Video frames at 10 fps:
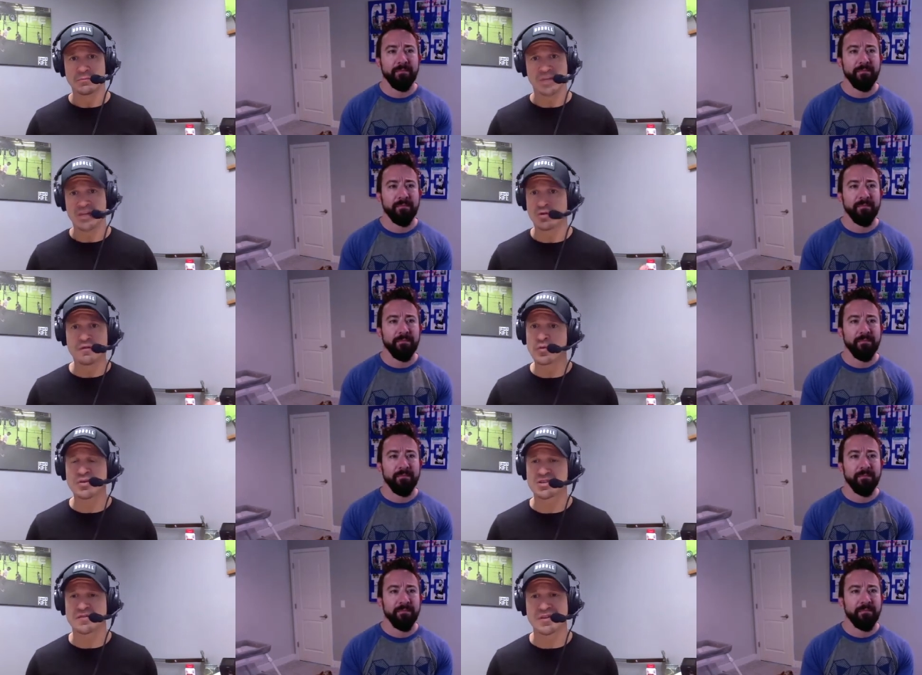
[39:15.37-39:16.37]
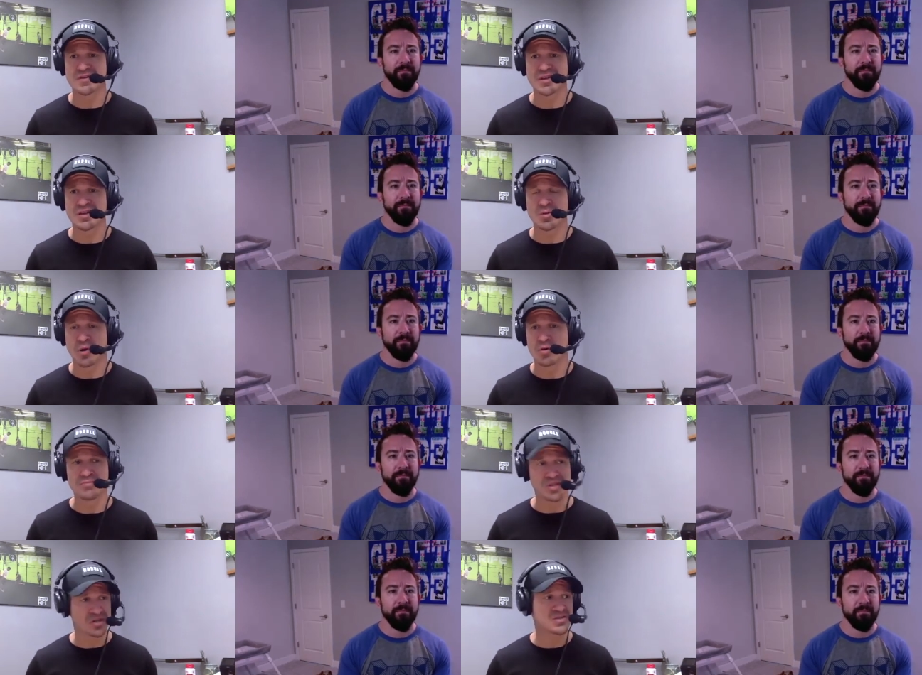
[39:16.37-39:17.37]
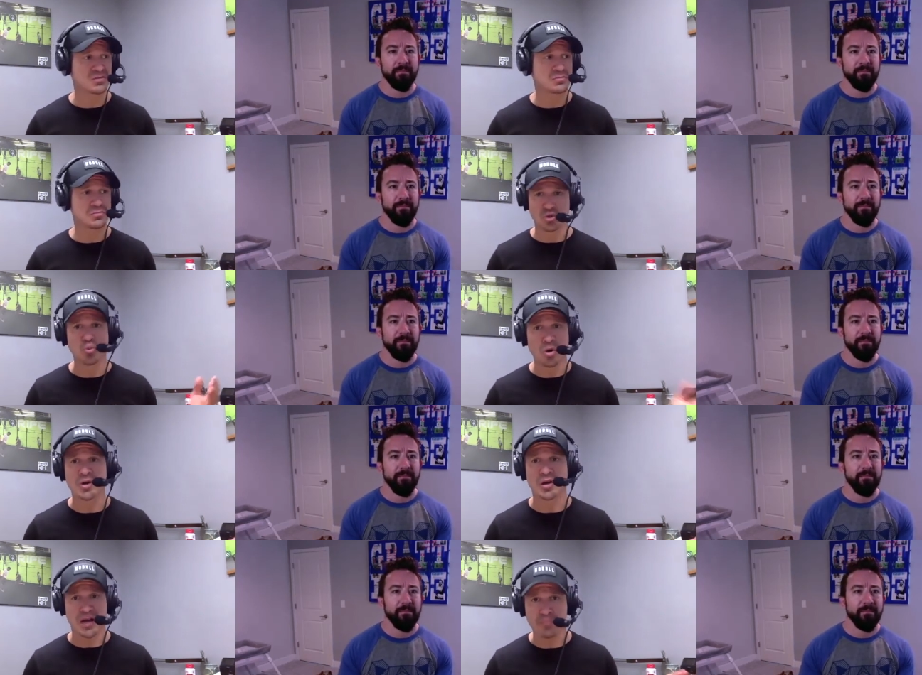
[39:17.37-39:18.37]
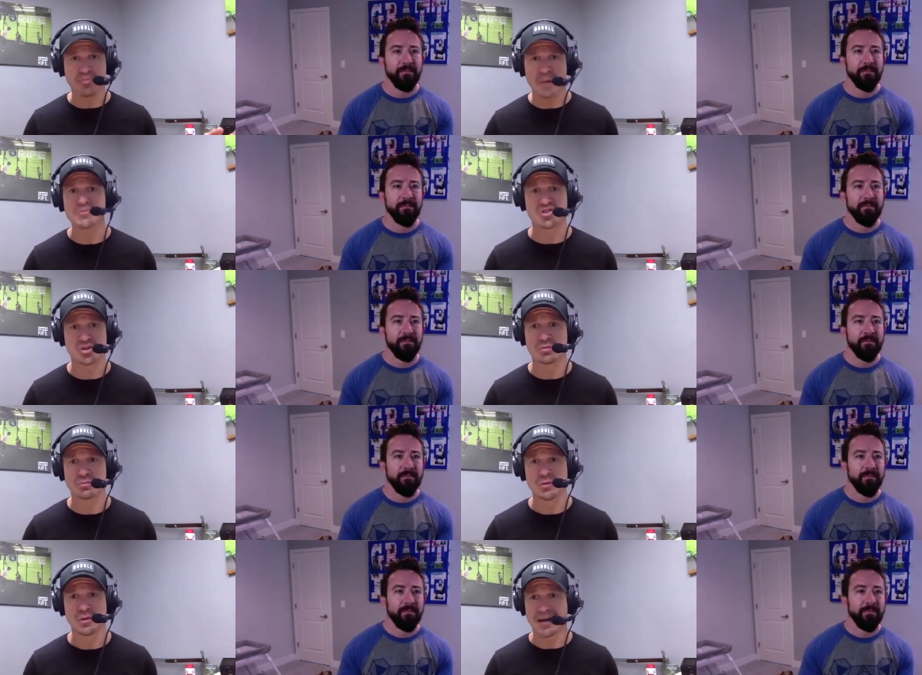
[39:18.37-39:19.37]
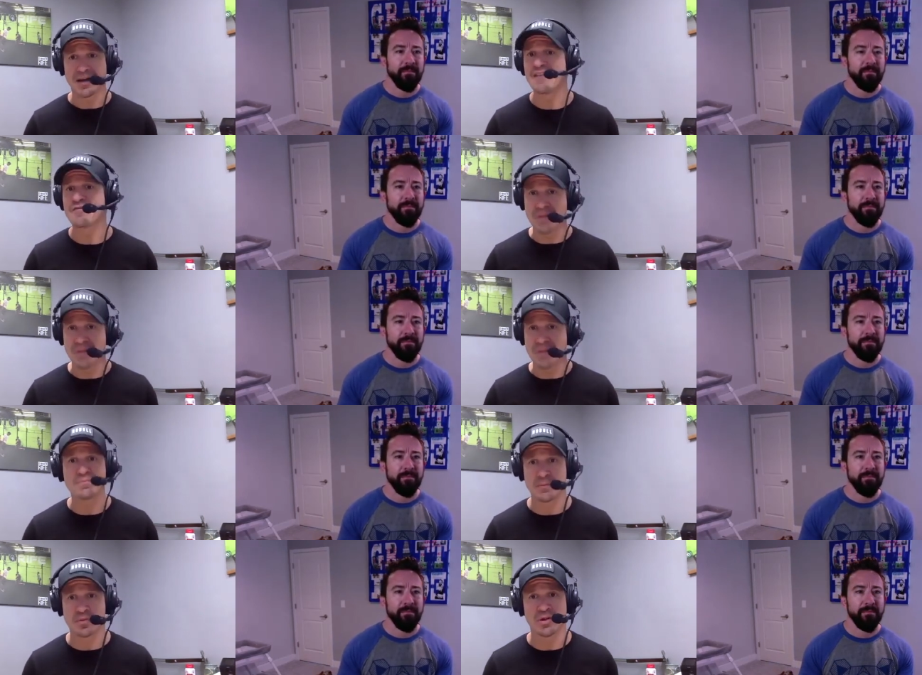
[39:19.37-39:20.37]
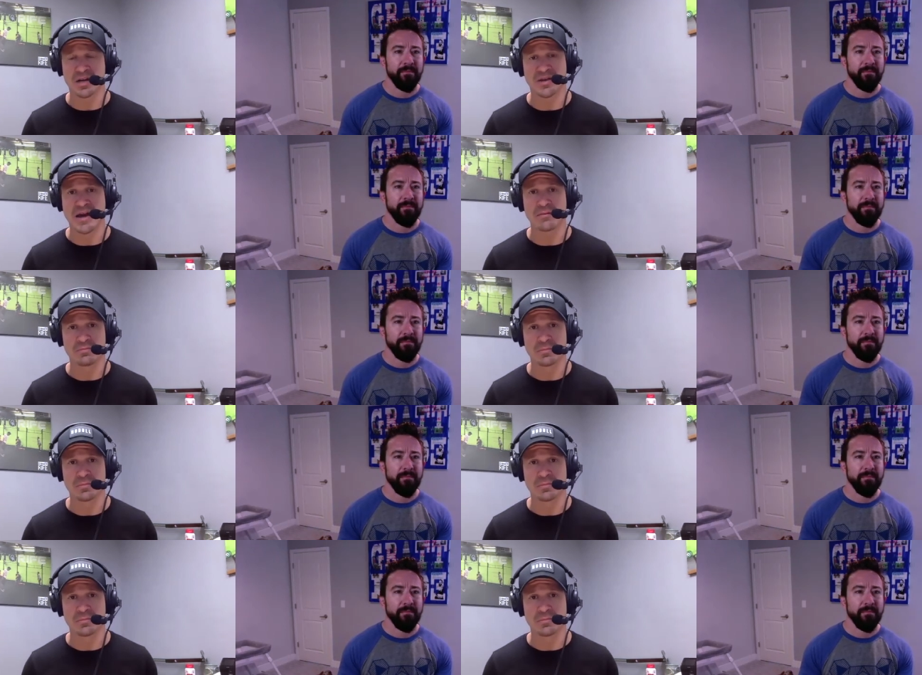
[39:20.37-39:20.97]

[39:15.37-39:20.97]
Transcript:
Speaker 1: And don't fool yourself into thinking you won't, because you would. I promise you. I've met people like that.